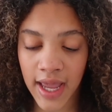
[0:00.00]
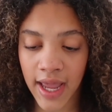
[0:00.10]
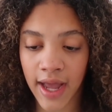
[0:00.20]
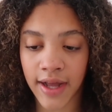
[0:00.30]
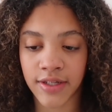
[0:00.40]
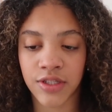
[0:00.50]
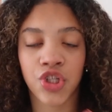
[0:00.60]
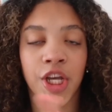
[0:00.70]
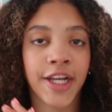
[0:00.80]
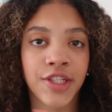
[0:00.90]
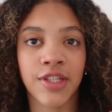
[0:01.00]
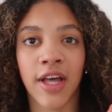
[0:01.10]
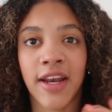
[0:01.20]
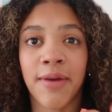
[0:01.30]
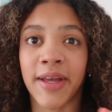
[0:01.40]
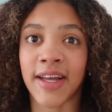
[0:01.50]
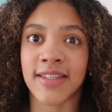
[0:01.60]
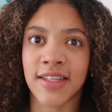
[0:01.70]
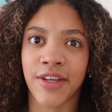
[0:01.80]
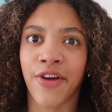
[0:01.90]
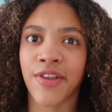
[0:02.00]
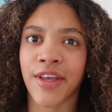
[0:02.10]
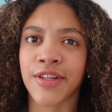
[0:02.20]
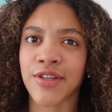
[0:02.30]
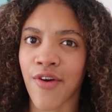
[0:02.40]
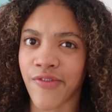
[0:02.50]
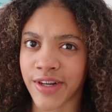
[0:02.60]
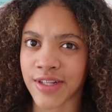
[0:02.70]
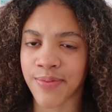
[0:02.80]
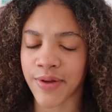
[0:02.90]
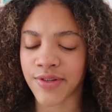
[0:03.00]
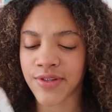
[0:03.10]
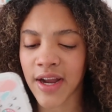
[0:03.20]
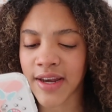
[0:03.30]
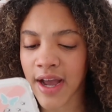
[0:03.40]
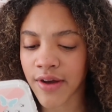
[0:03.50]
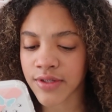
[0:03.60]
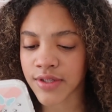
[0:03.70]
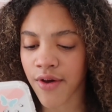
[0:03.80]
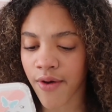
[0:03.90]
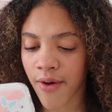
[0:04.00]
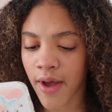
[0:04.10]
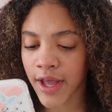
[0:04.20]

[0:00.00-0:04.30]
and change the lighting because clearly it's overexposed right now. So